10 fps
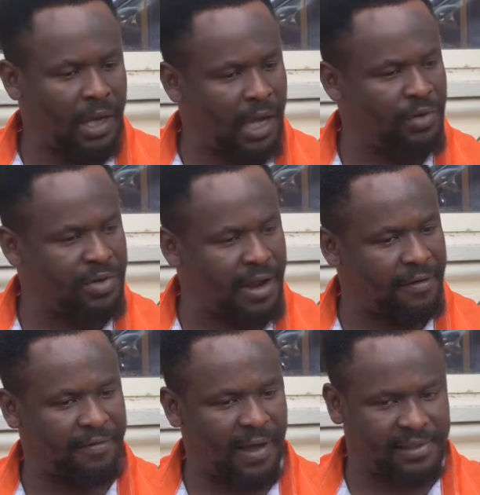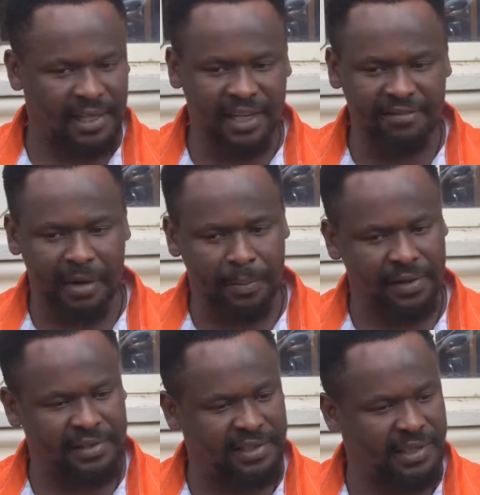Are you deaf? I said leave my
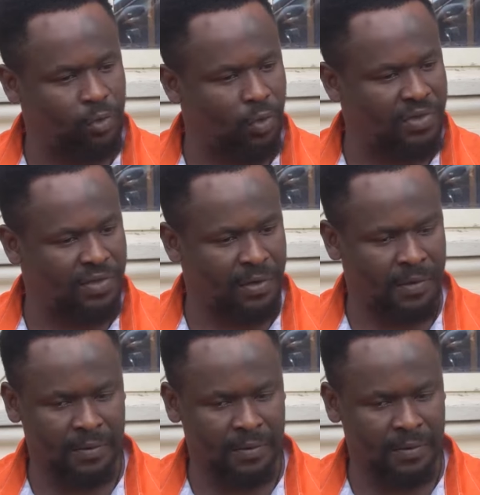presence at once.